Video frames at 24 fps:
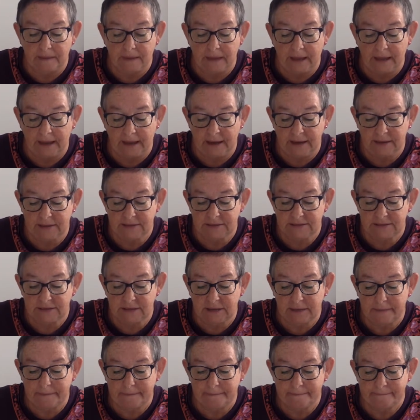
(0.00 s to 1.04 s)
And
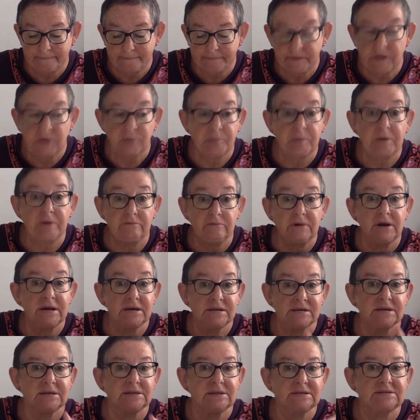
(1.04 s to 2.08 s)
I've been
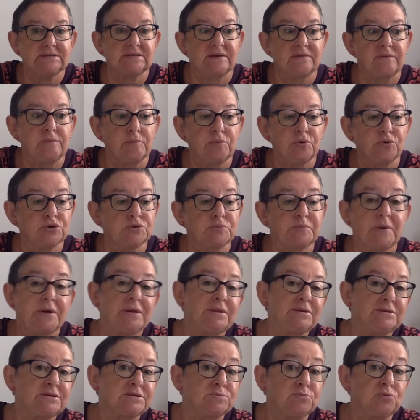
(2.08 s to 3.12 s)
reading the 7 books, but in
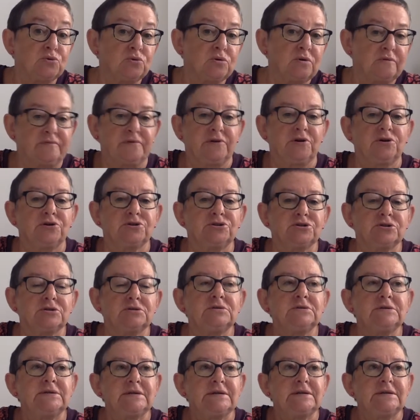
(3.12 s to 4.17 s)
the smaller version,